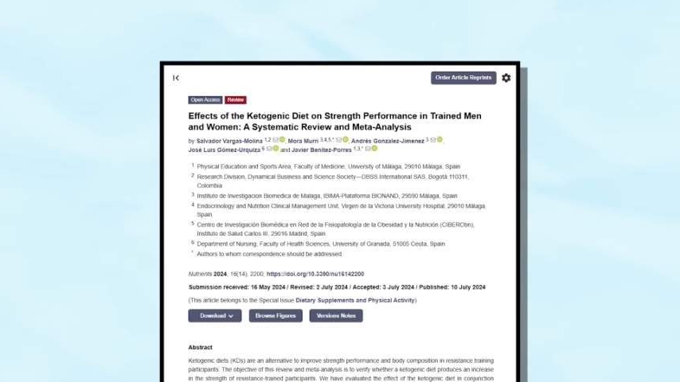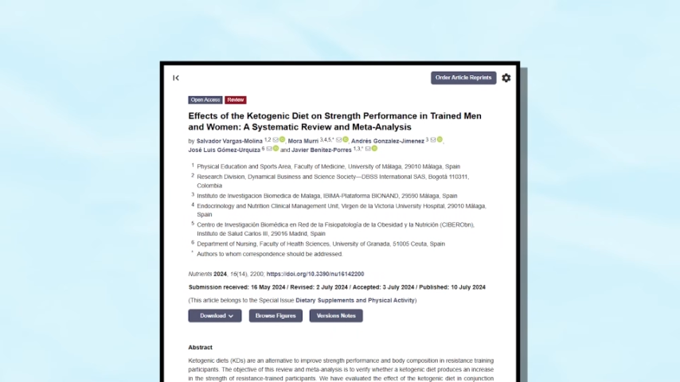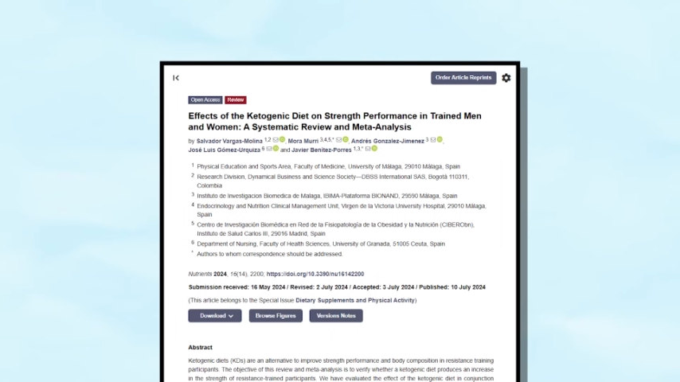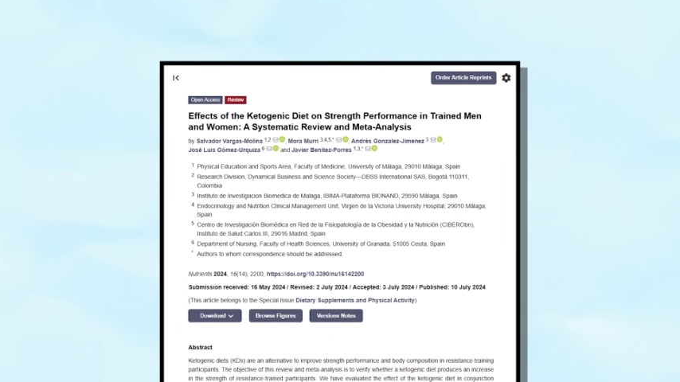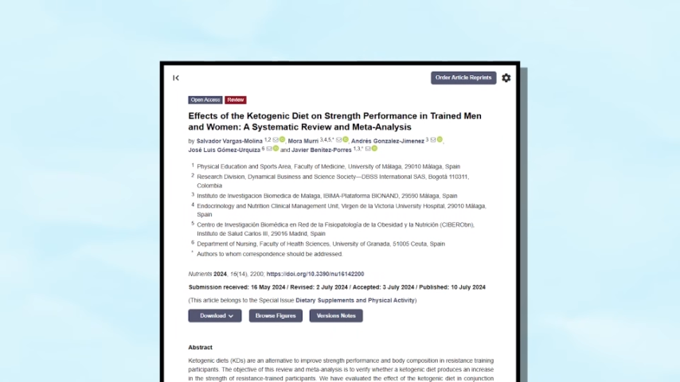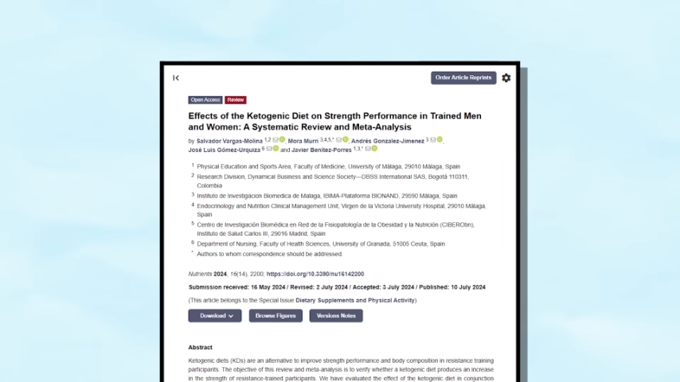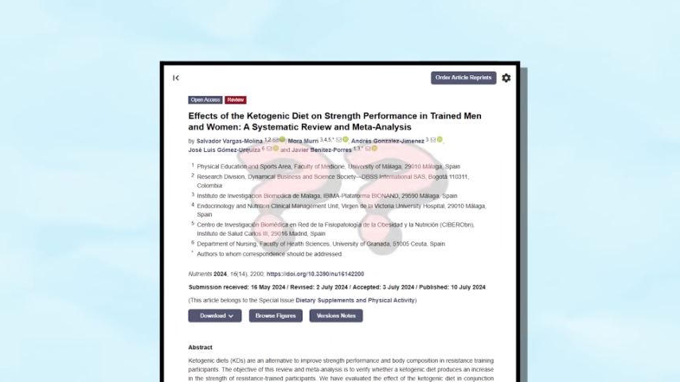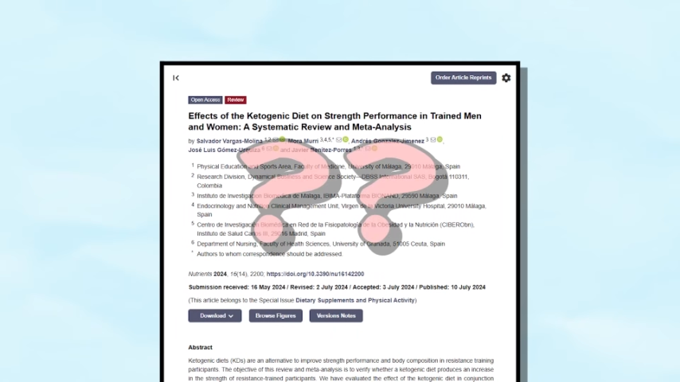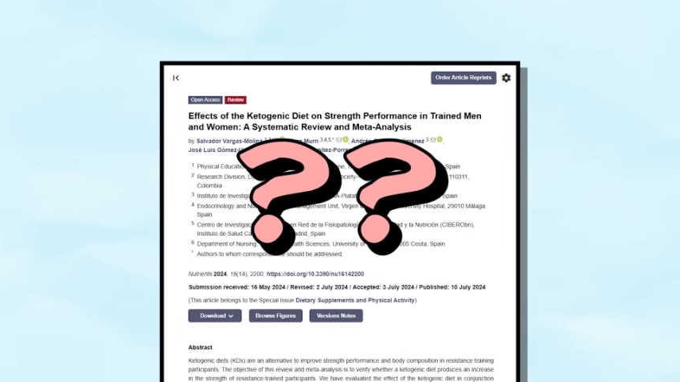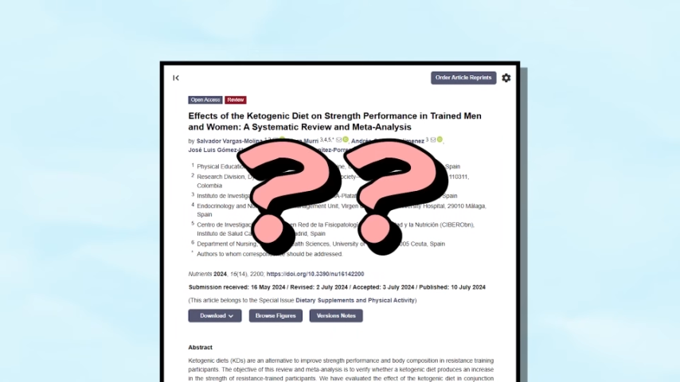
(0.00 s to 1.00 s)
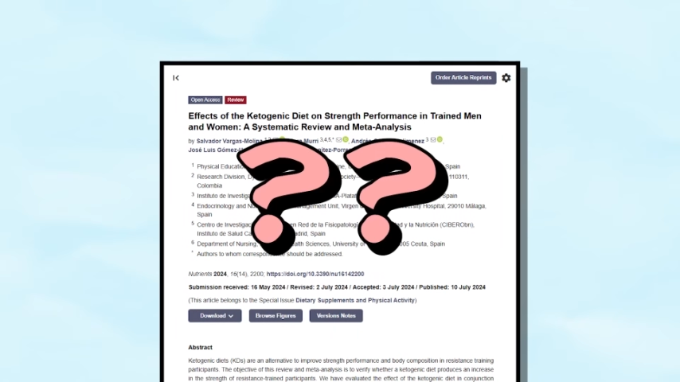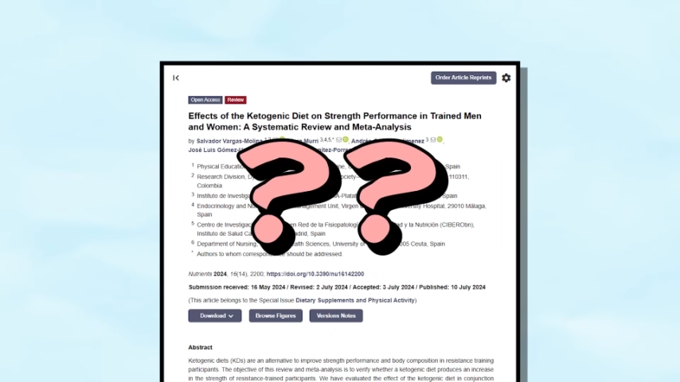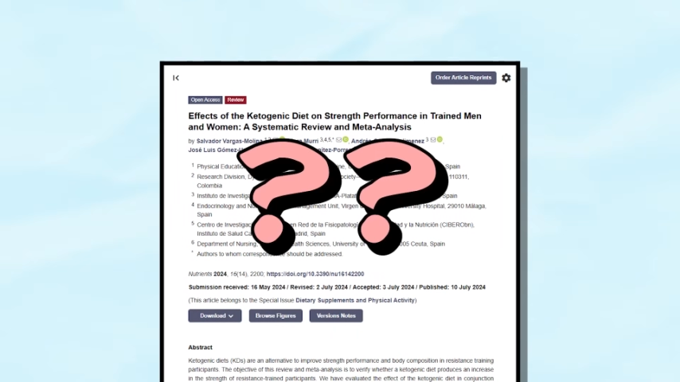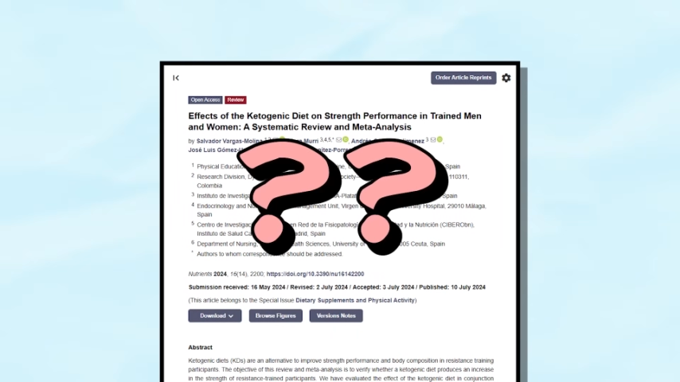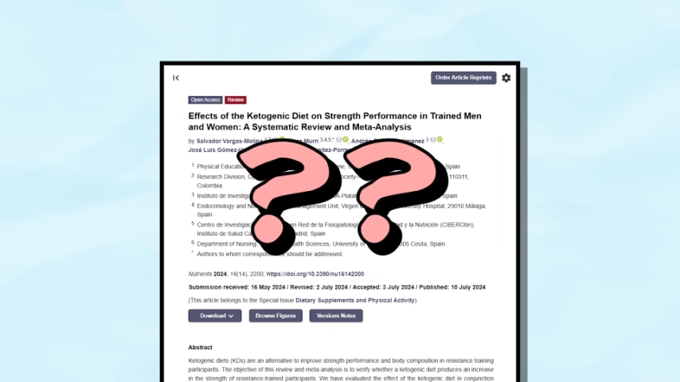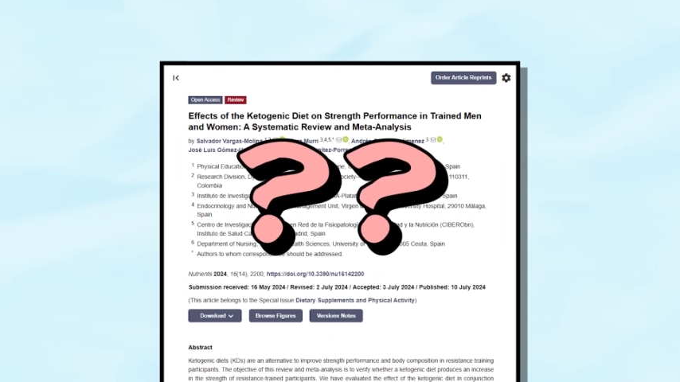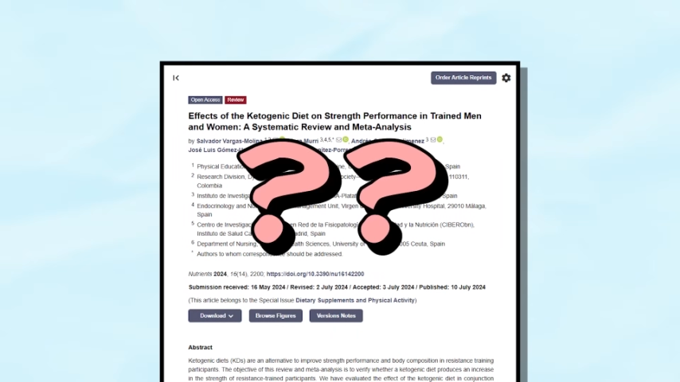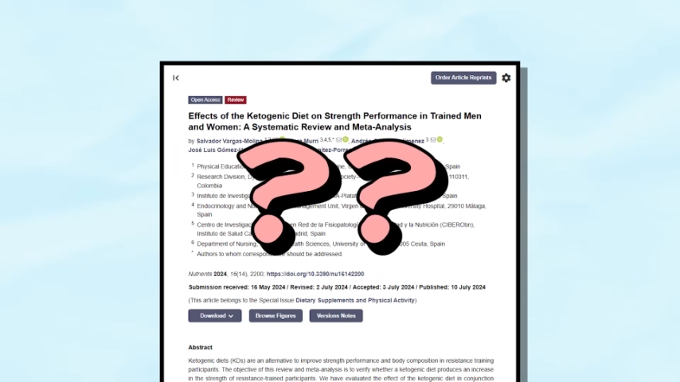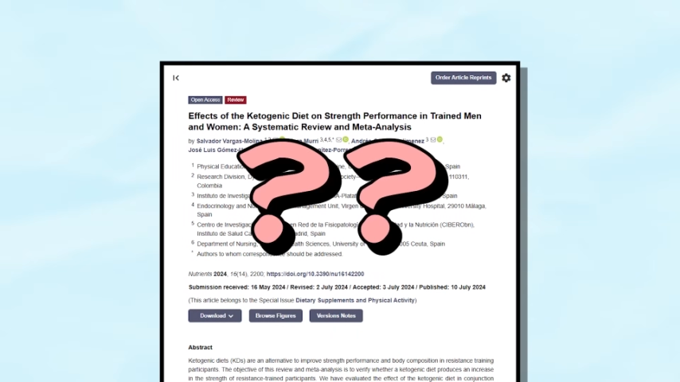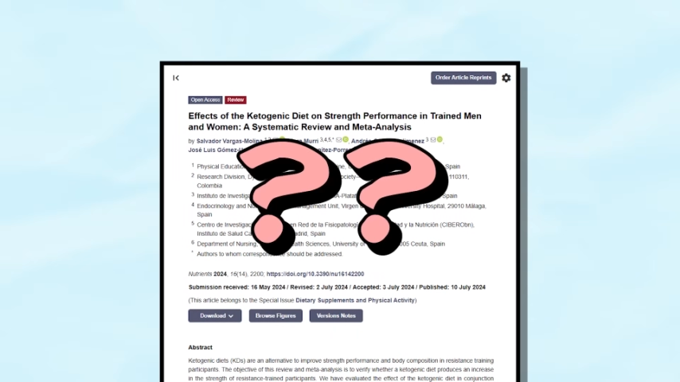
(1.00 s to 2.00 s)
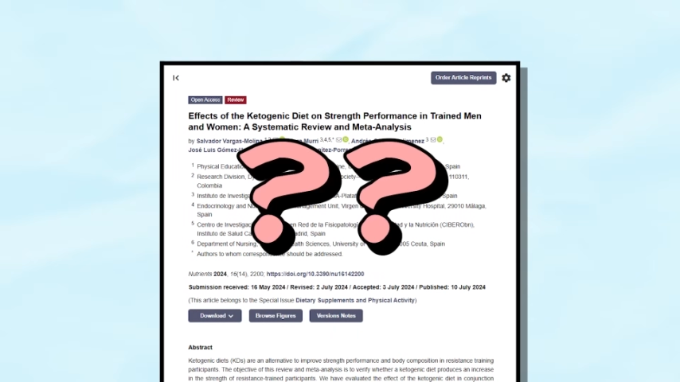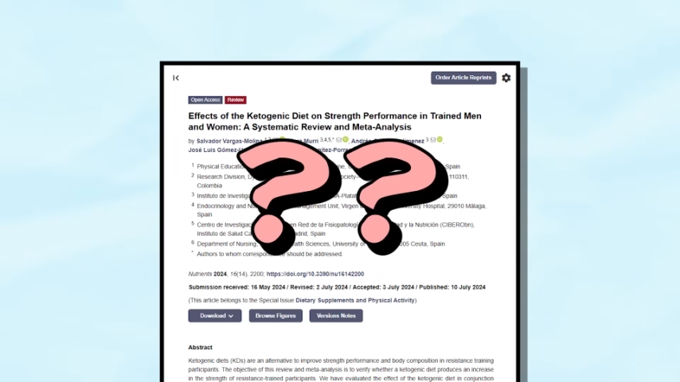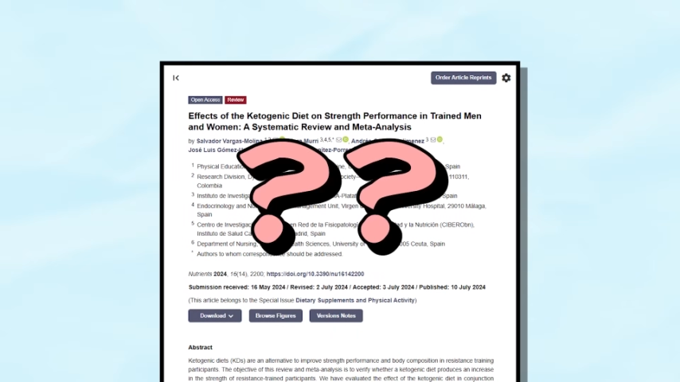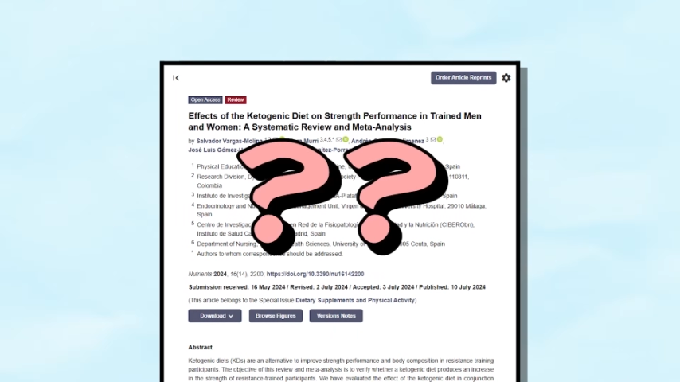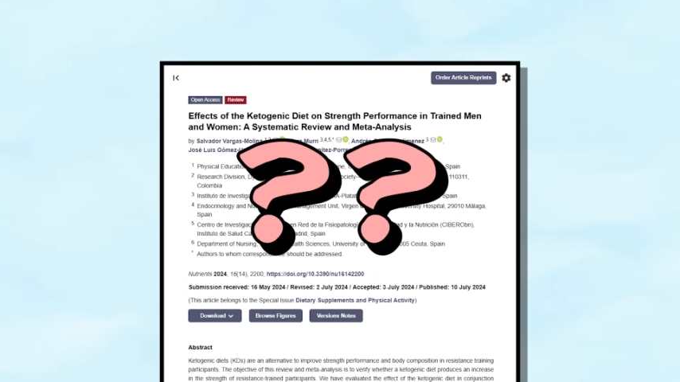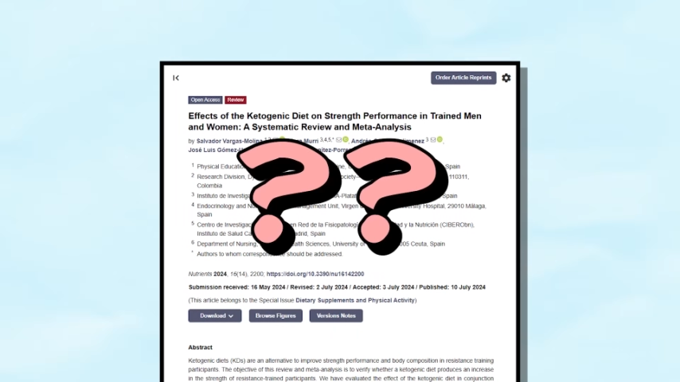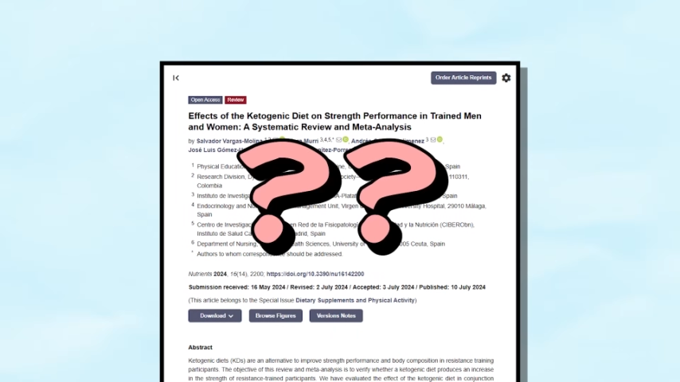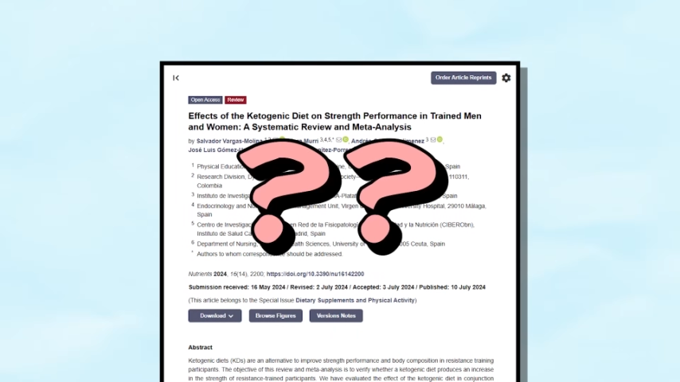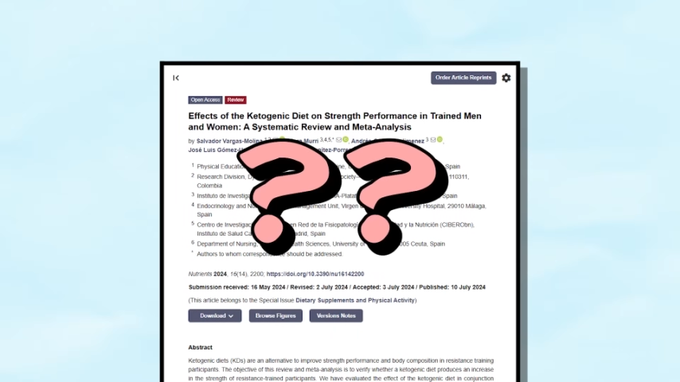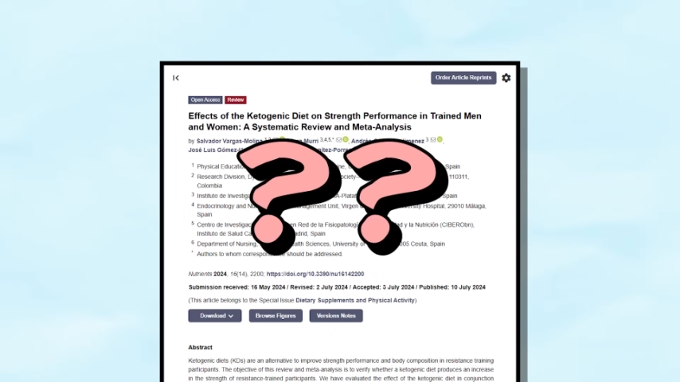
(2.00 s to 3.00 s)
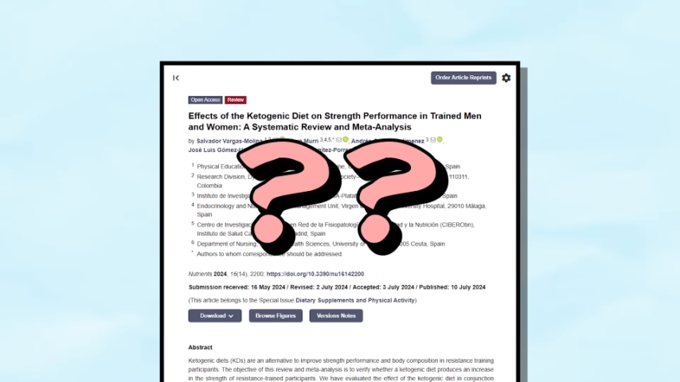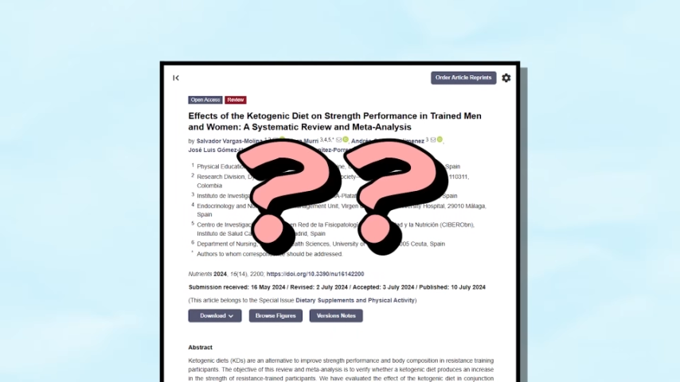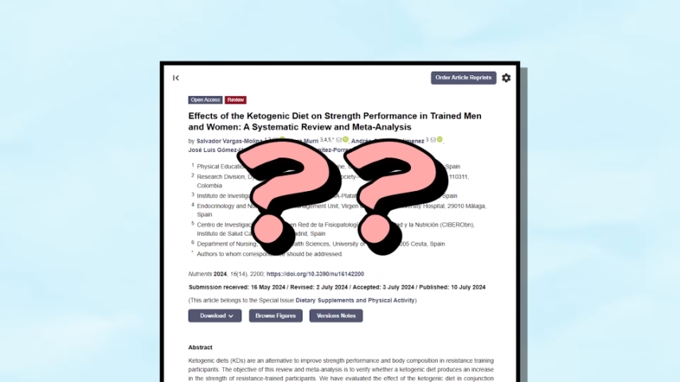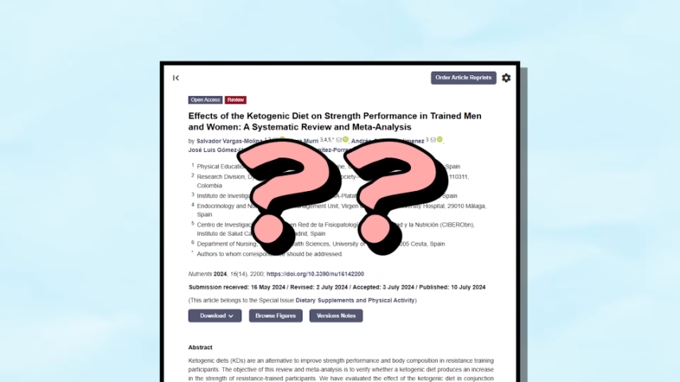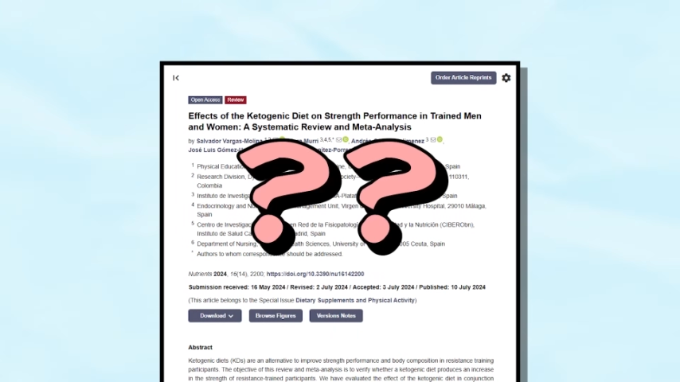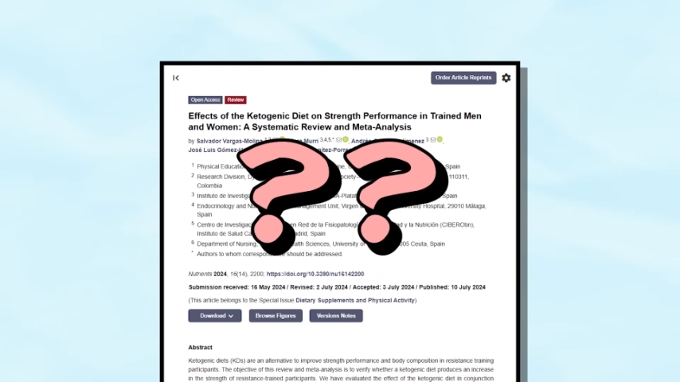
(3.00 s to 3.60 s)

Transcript: Nobody's mouth can be seen.